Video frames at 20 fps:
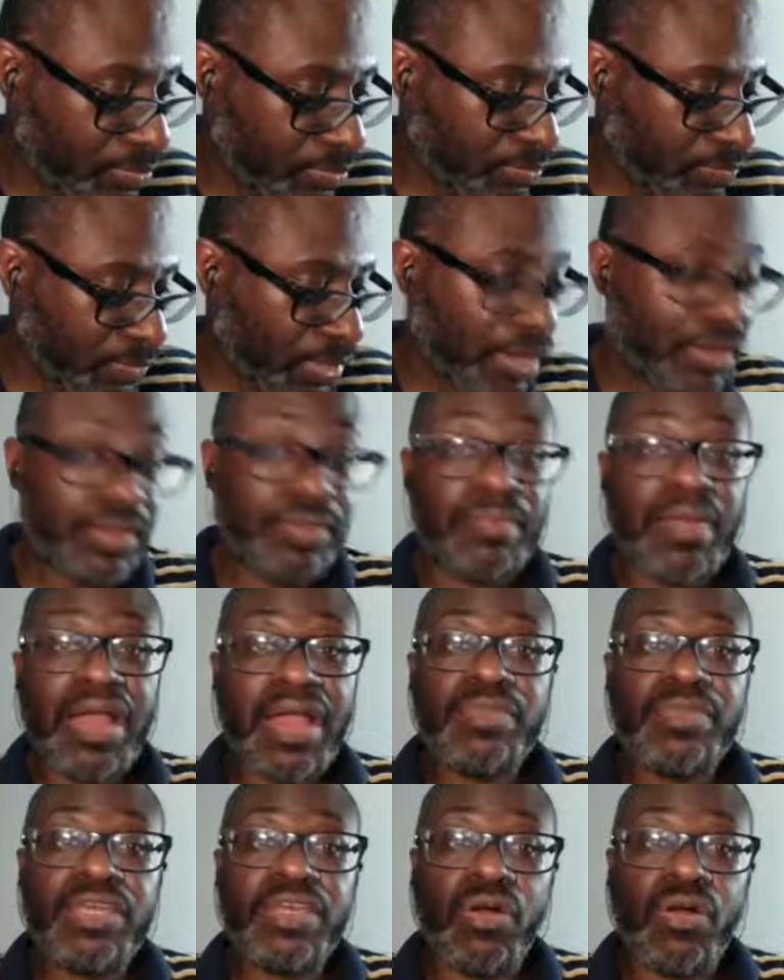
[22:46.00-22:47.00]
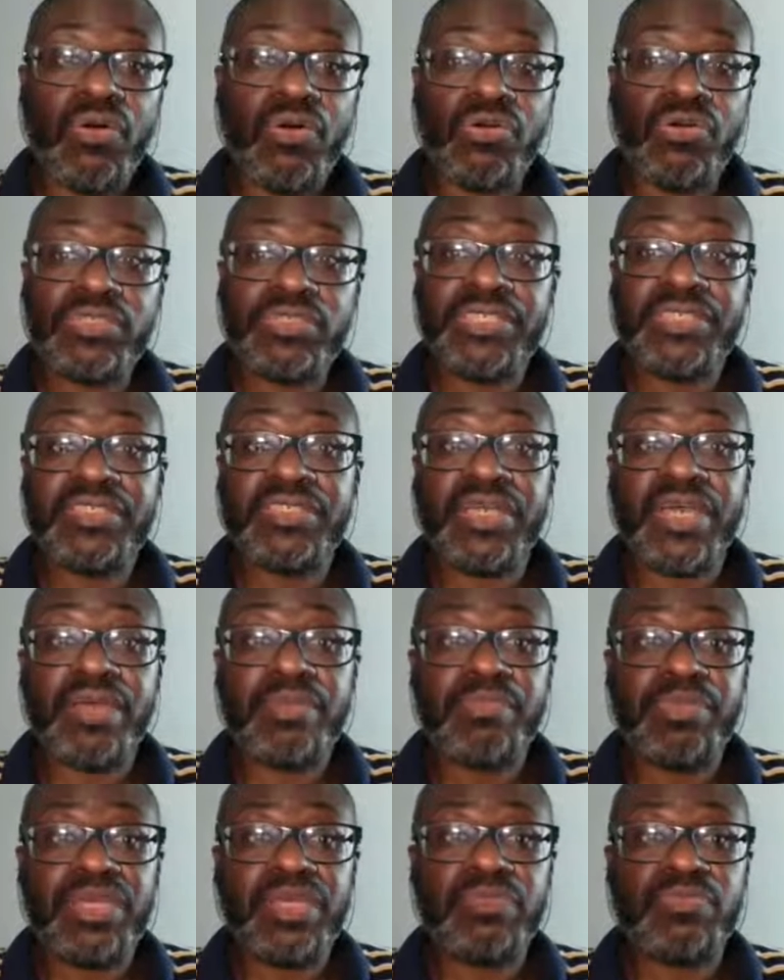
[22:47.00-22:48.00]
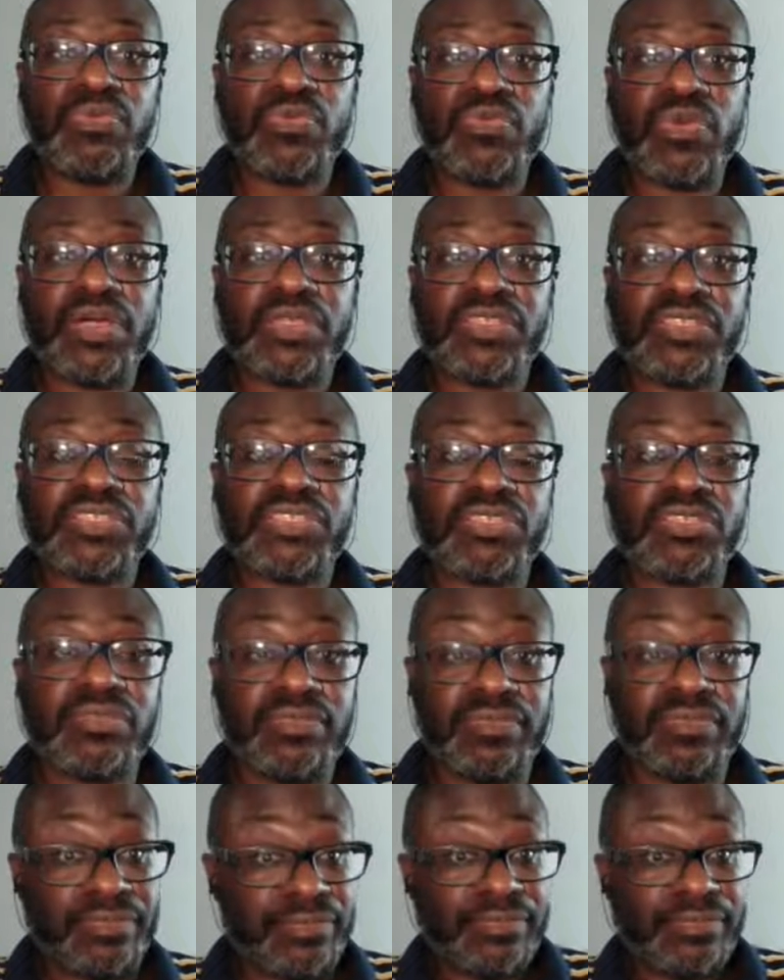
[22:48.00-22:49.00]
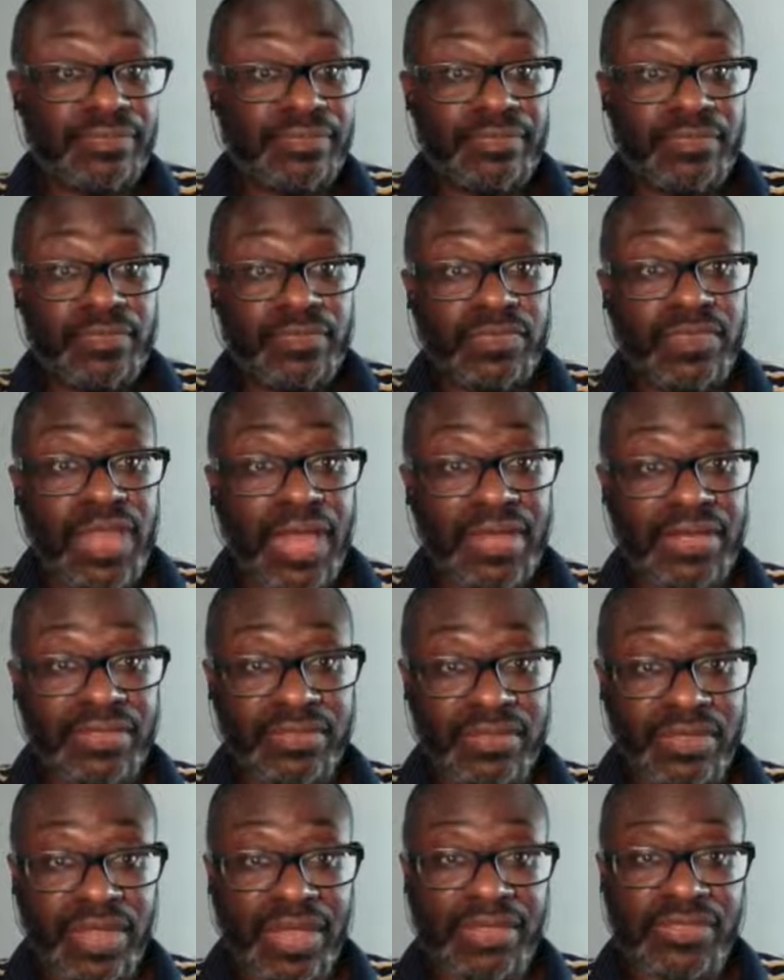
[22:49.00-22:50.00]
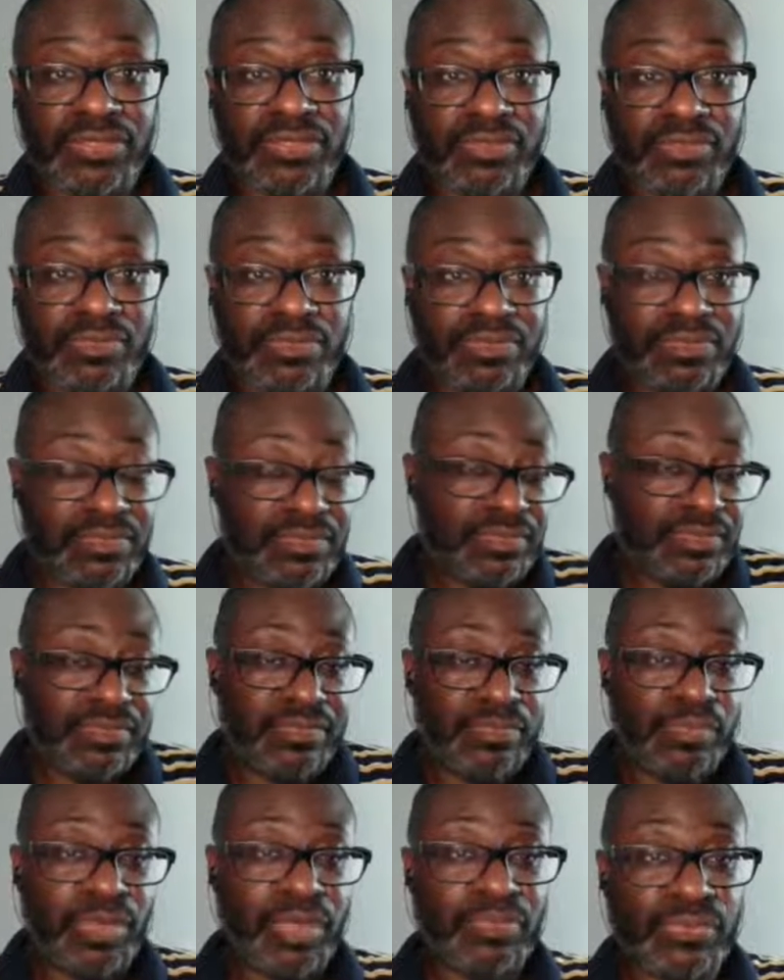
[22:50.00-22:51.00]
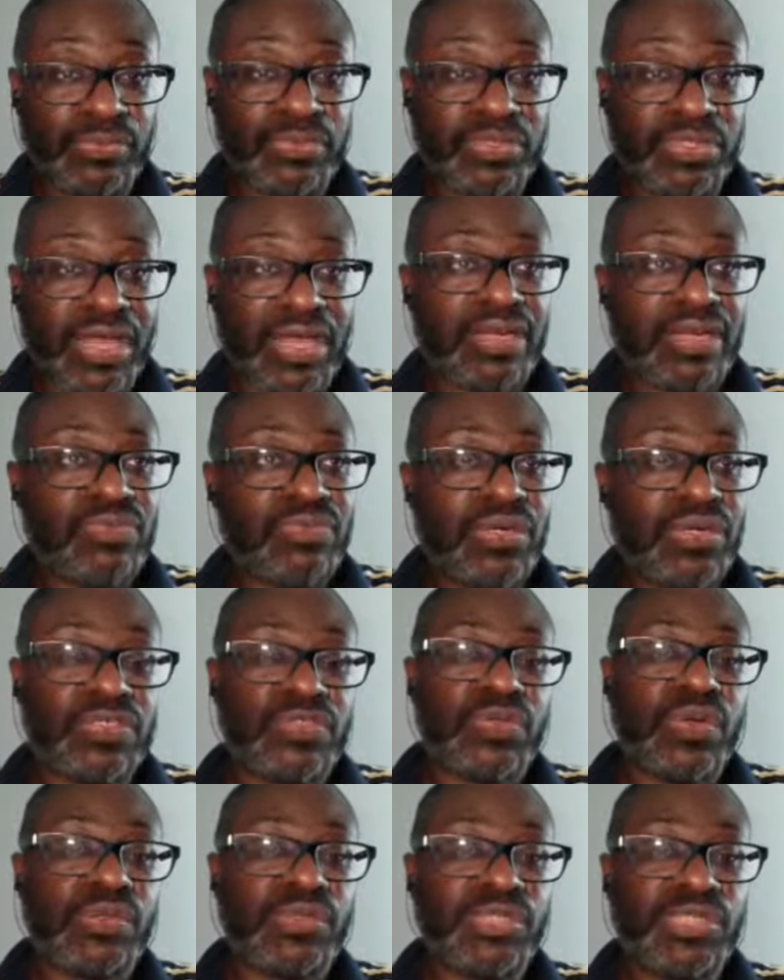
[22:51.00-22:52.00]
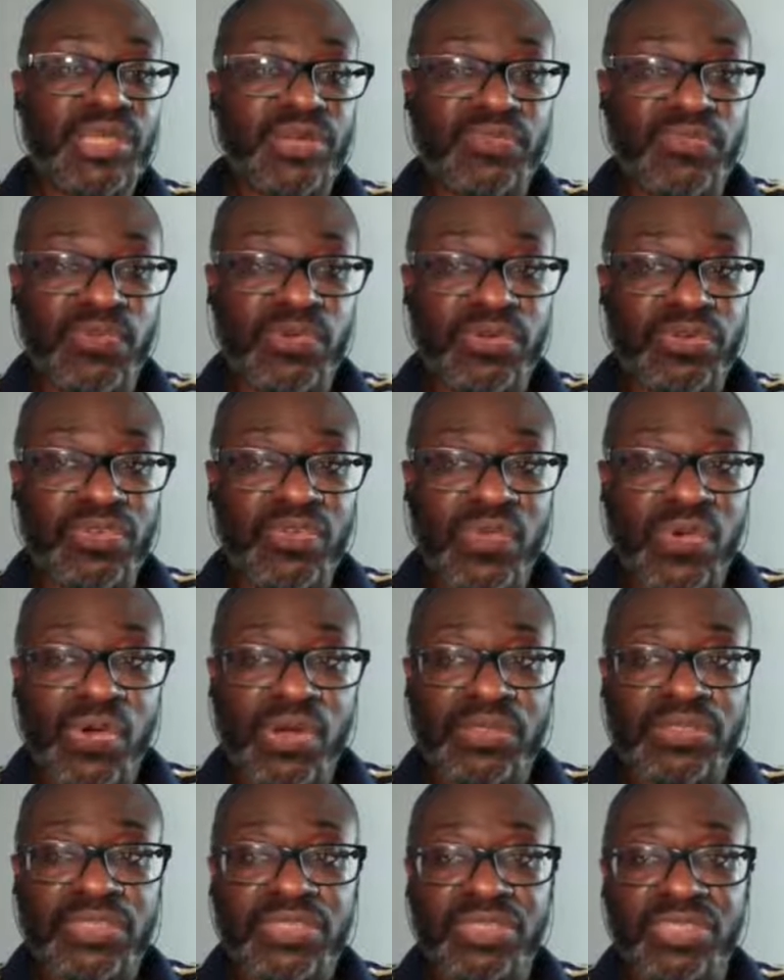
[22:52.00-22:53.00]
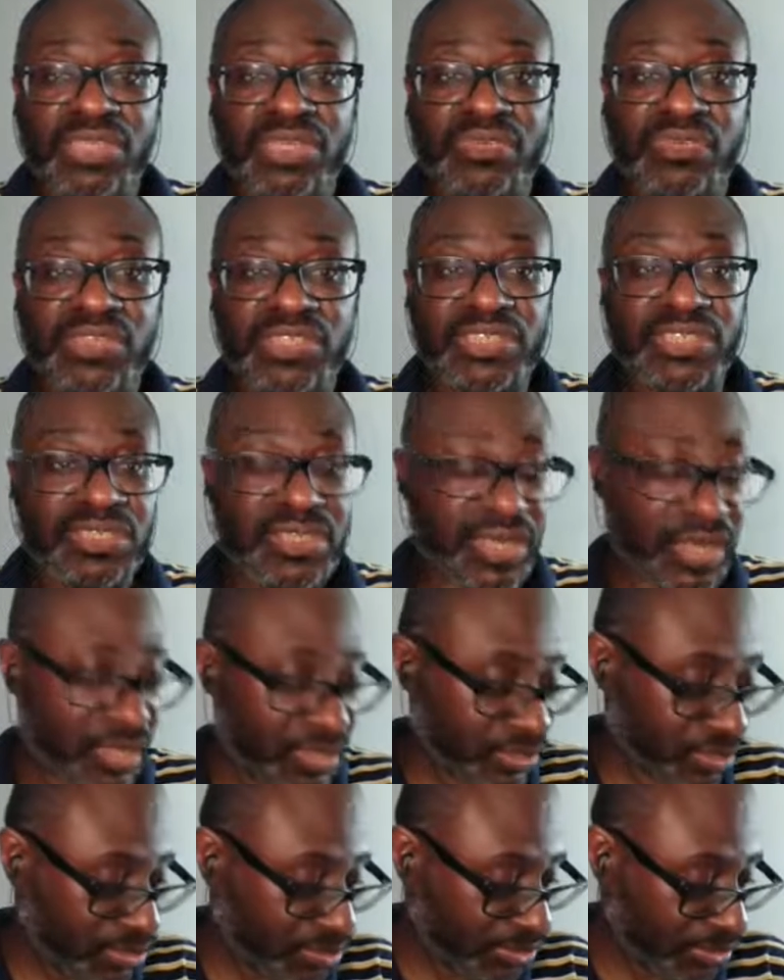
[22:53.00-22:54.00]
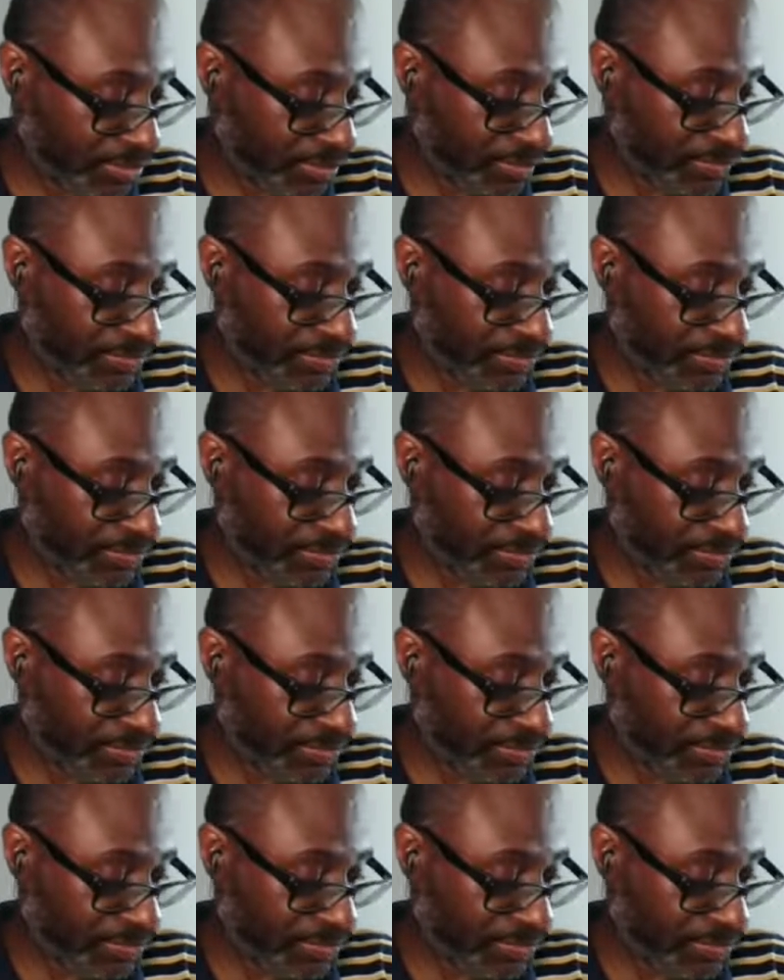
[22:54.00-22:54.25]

Well, it might be old, and people want to, like, as people say, they want to throw stuff on the wall to see if it sticks.